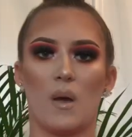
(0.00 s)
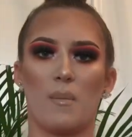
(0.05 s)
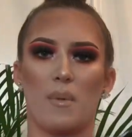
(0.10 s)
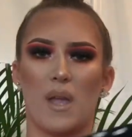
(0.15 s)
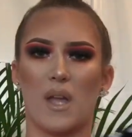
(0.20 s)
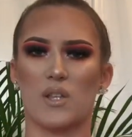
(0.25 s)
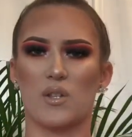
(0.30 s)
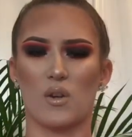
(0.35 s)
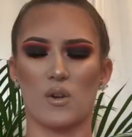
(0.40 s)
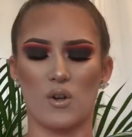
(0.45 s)

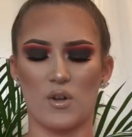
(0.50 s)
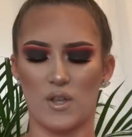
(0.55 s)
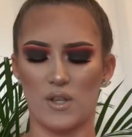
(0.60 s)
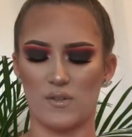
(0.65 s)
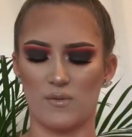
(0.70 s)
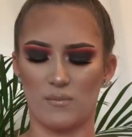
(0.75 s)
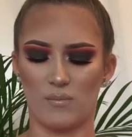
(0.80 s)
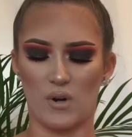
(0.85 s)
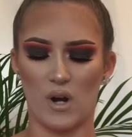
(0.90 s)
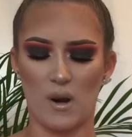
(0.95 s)
Yeah, so I got
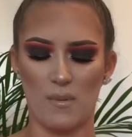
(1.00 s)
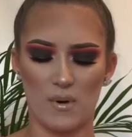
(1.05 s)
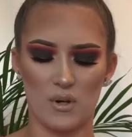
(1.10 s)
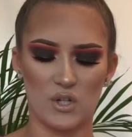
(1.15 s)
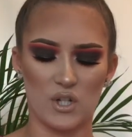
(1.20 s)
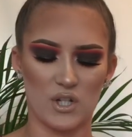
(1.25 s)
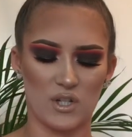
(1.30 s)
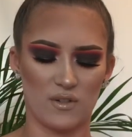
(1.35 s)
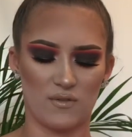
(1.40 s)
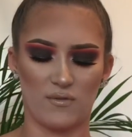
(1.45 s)
these from Primark
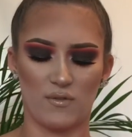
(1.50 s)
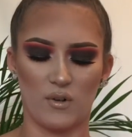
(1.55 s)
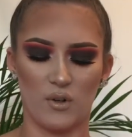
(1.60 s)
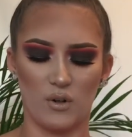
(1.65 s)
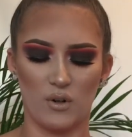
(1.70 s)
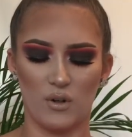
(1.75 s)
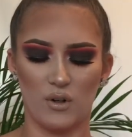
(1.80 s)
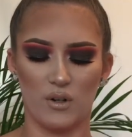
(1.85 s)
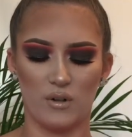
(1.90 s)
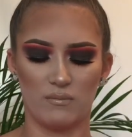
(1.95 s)
just
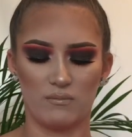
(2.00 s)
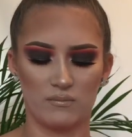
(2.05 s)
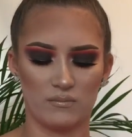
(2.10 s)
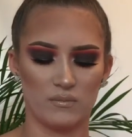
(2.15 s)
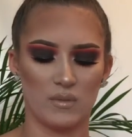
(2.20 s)
for